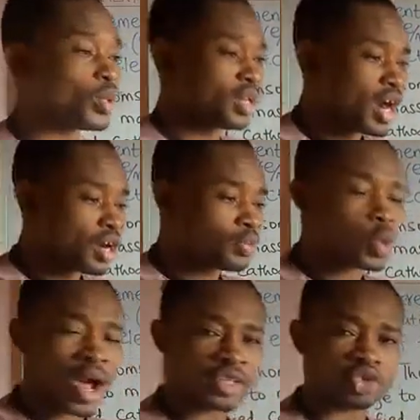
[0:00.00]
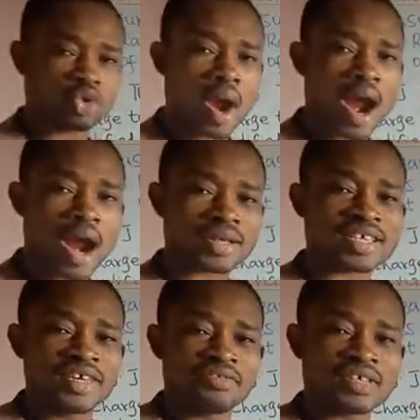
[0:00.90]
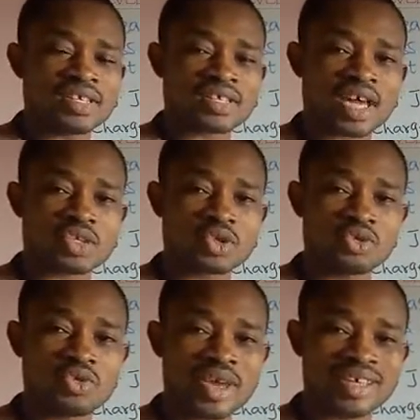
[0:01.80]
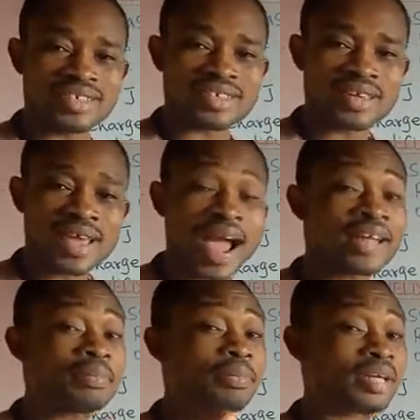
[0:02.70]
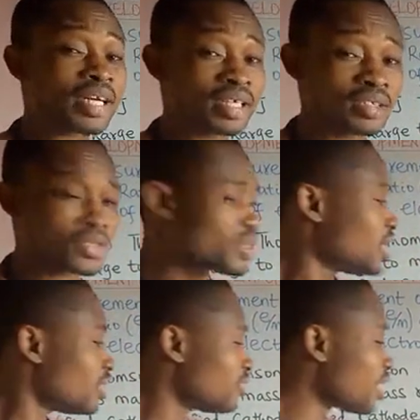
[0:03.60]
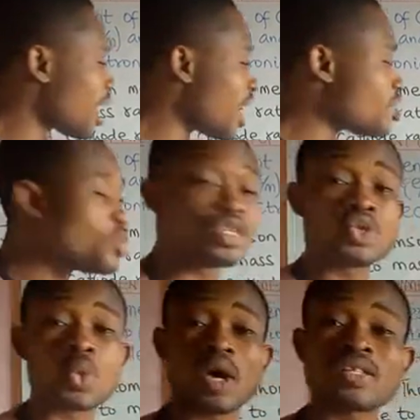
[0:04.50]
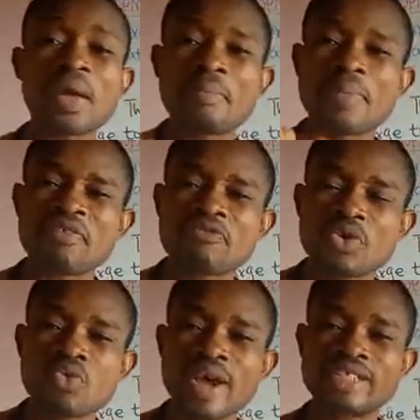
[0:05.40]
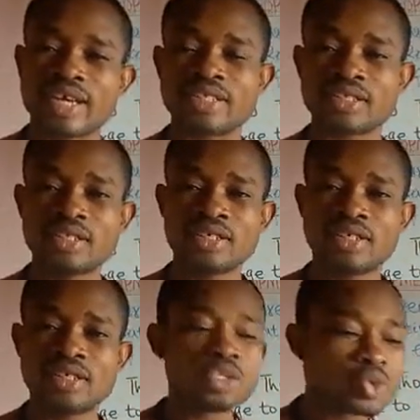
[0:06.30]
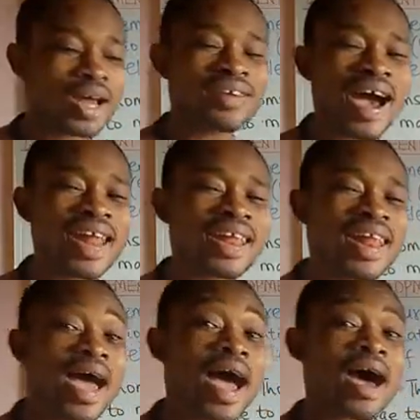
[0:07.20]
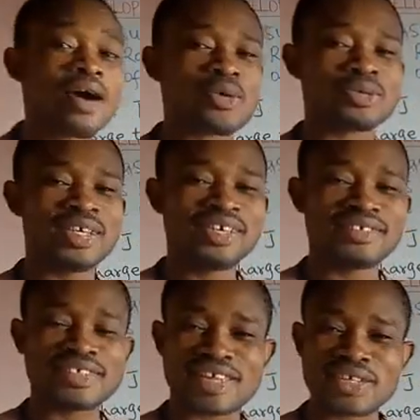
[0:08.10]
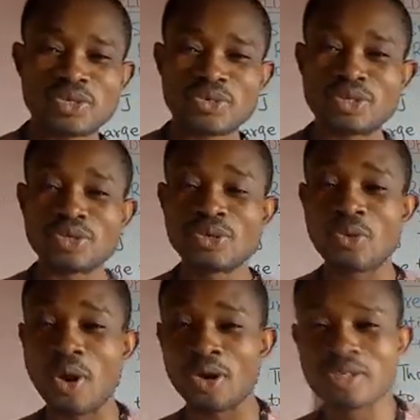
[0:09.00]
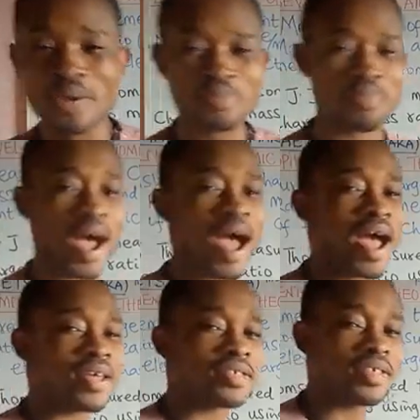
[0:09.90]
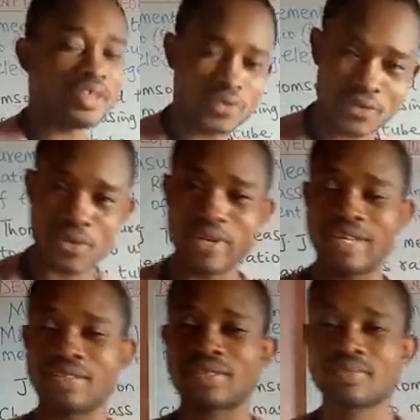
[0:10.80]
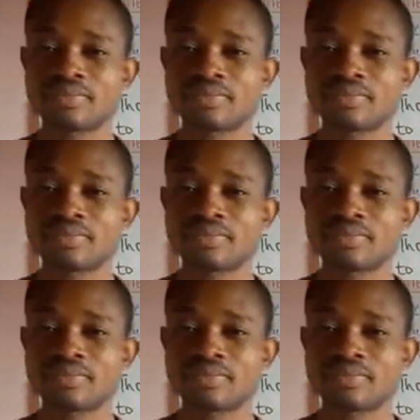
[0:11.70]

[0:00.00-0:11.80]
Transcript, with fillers: will help to attract these cathode rays. And because the anode is what? Perforated. It will not allow this cathode ray to do what? Pass through it.